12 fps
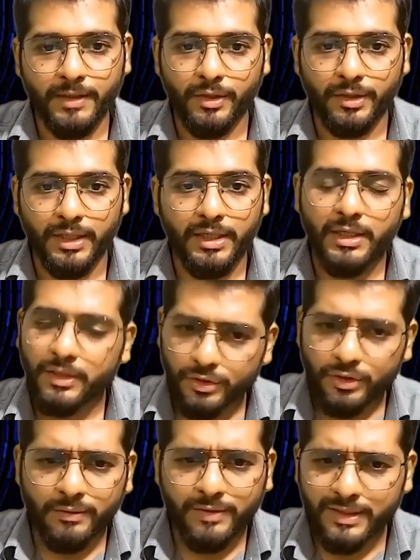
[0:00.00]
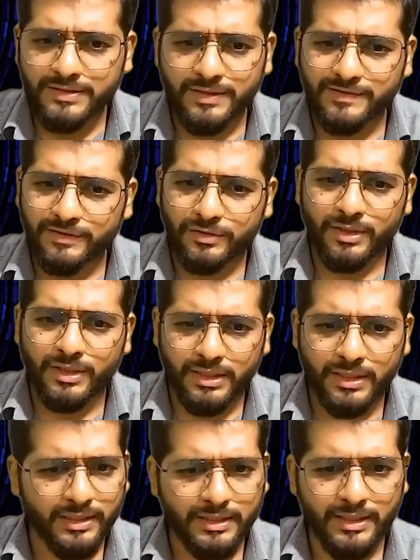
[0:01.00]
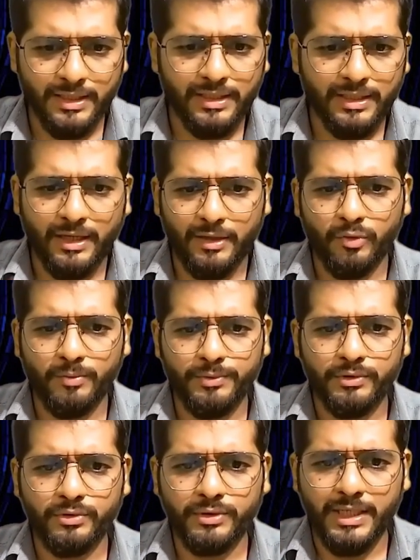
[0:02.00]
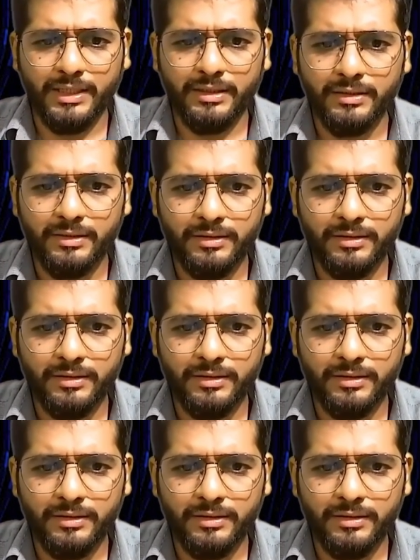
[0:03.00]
Okay, you know where is this authority? I hope you know that.